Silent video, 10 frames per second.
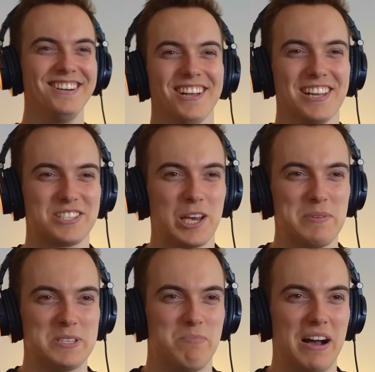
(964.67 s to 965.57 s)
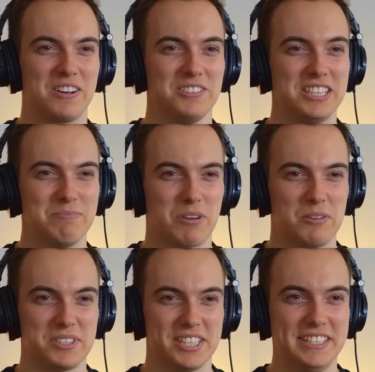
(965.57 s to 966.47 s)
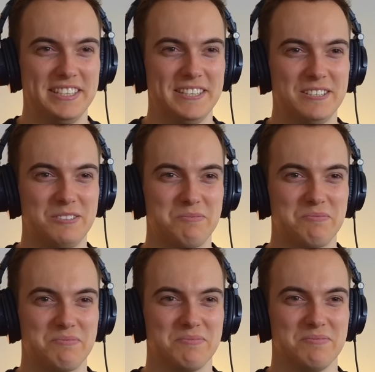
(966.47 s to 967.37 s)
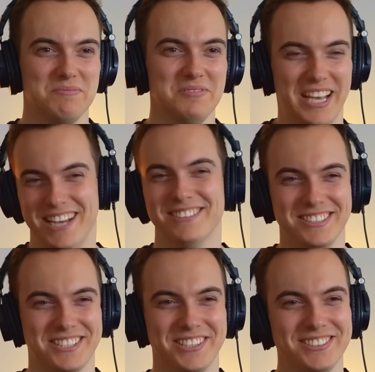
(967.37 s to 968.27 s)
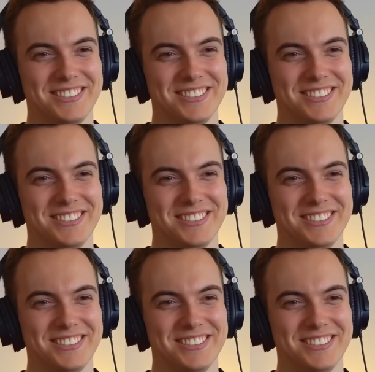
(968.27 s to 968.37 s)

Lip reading: Let's hope he's buckled in properly. Yeah, he's good.